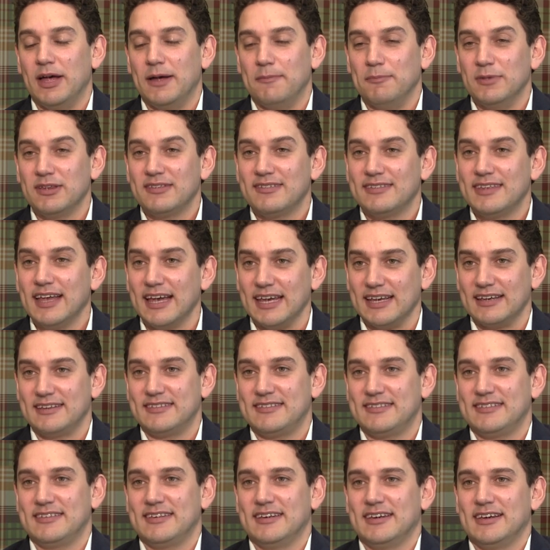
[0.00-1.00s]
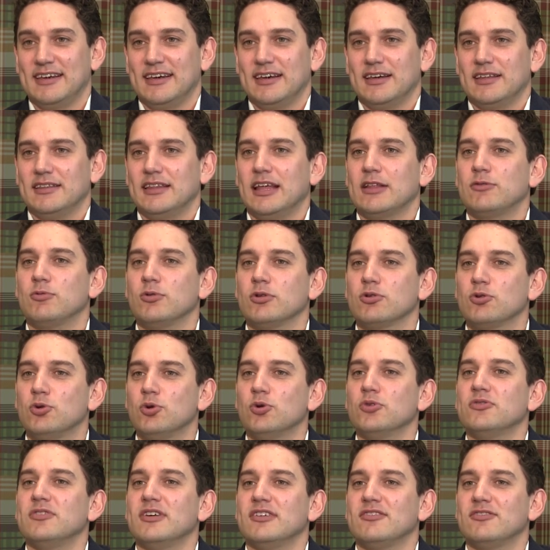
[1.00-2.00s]
mistakes that will
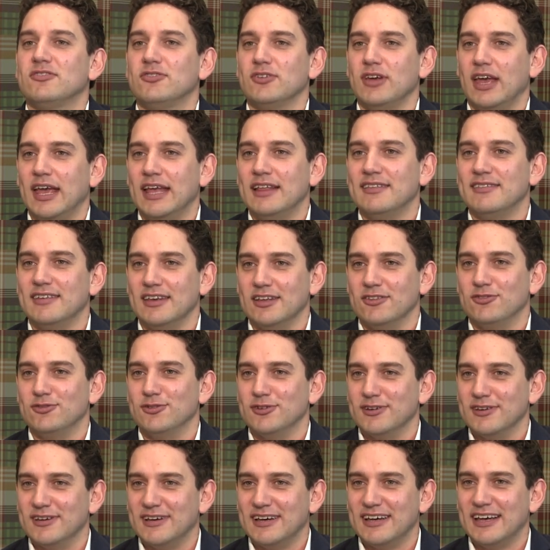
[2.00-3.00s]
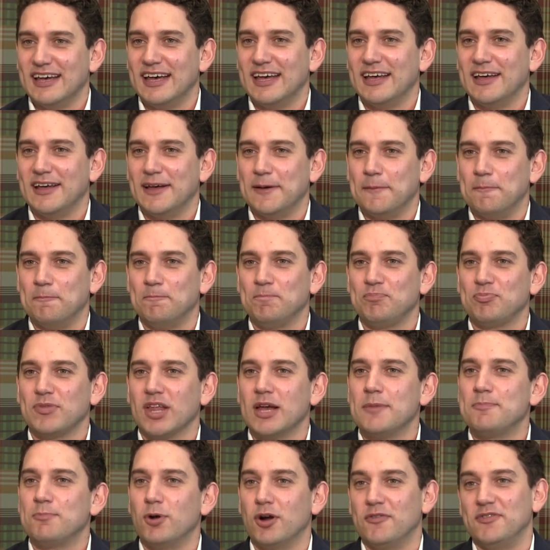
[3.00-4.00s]
cause us to enter into
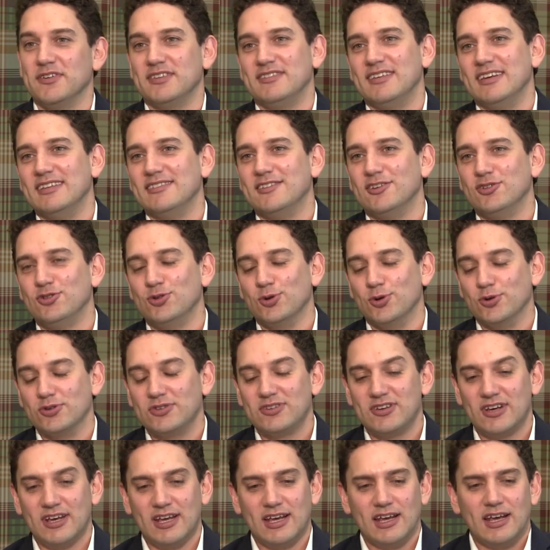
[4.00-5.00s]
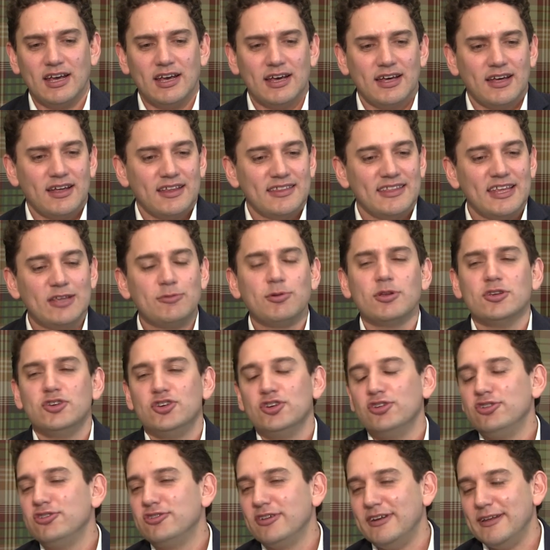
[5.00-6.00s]
a profit center short. These will
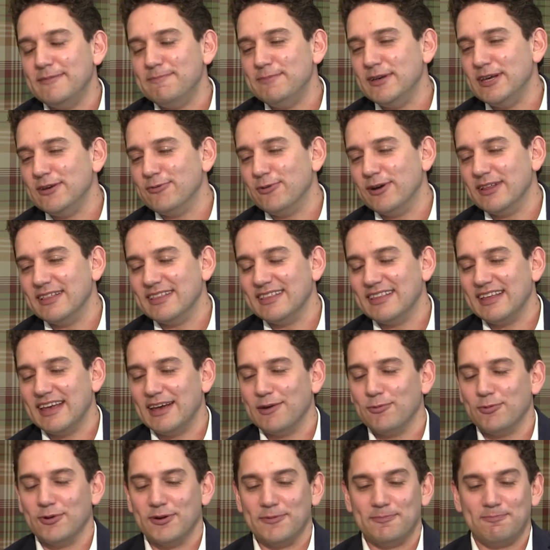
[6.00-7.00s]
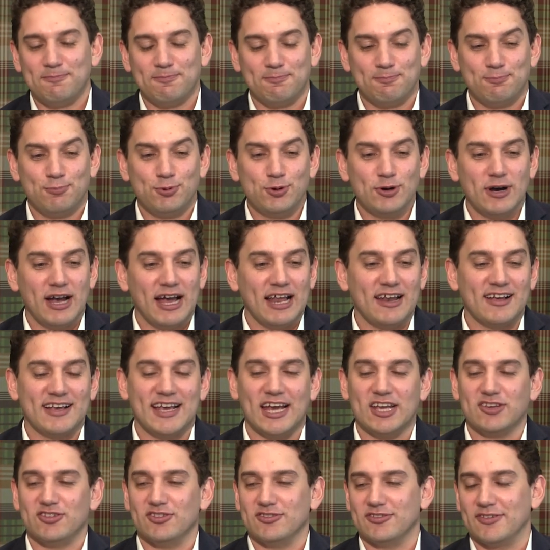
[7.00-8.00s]
usually be when there were poor
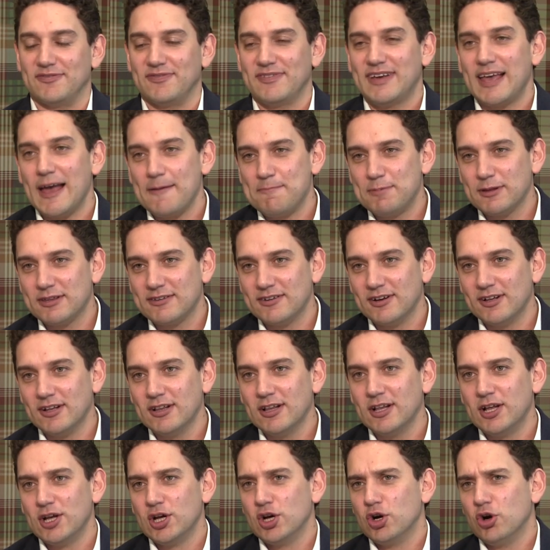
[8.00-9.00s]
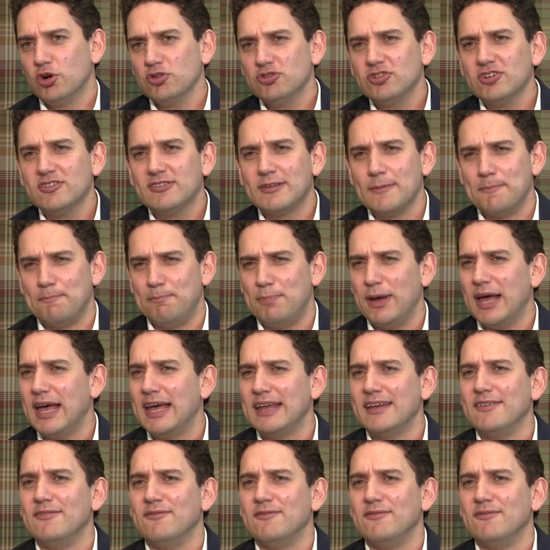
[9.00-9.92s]
allocations of capital or just a bad